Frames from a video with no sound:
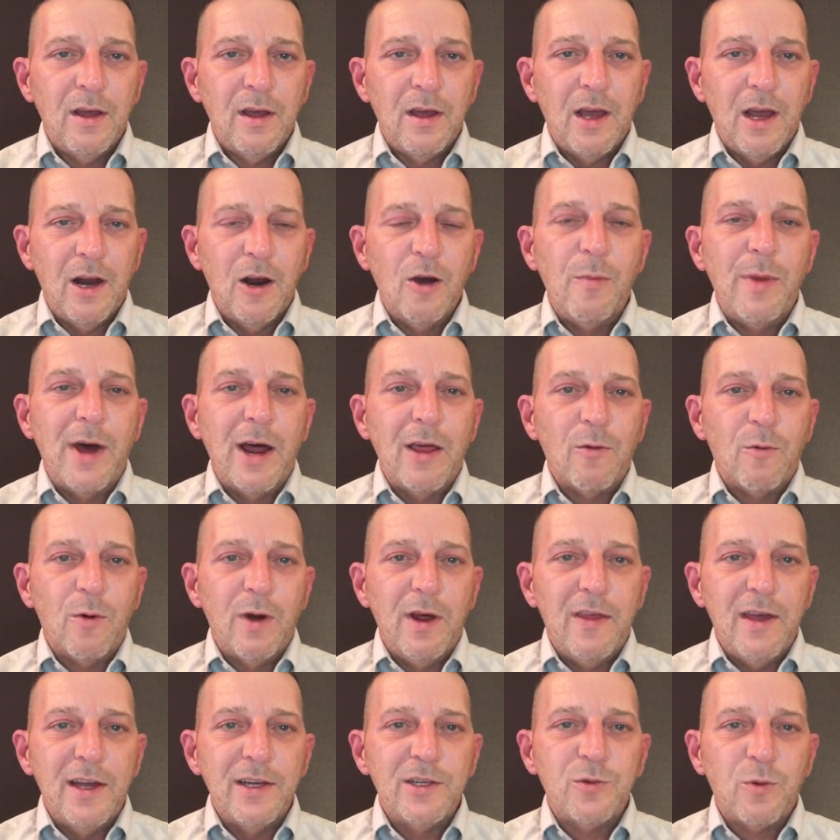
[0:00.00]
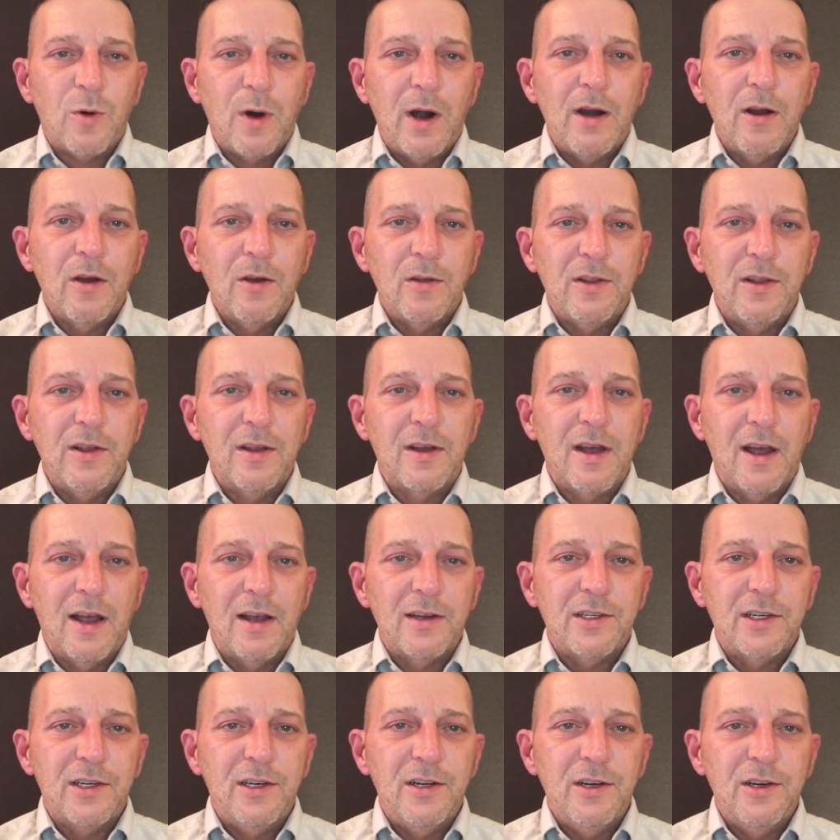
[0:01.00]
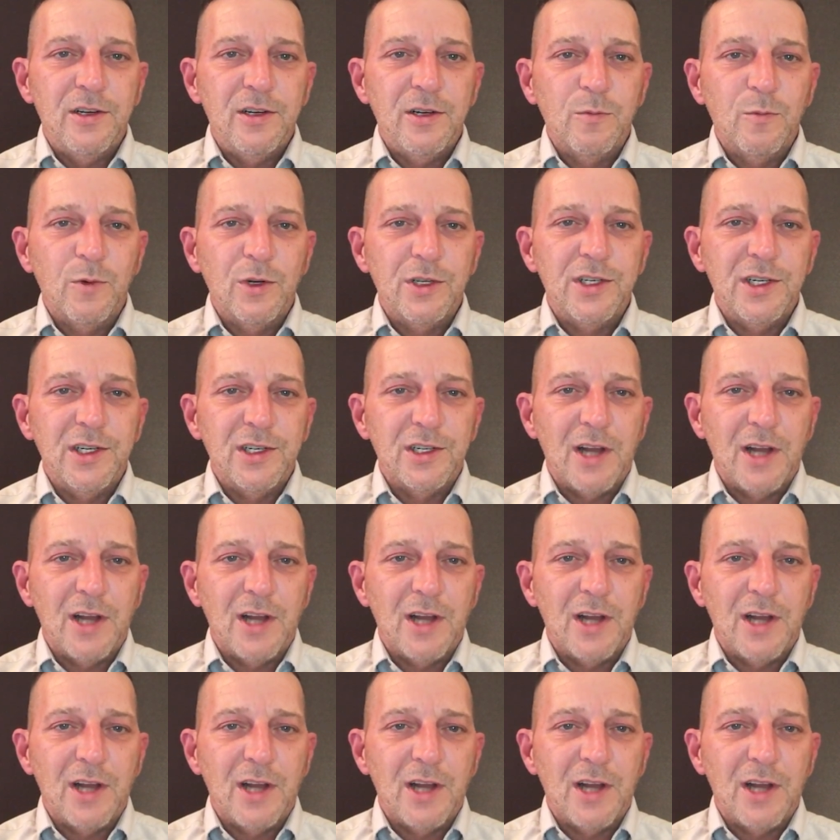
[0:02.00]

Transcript: And oh, by the way, they swear an oath to the Constitution, which these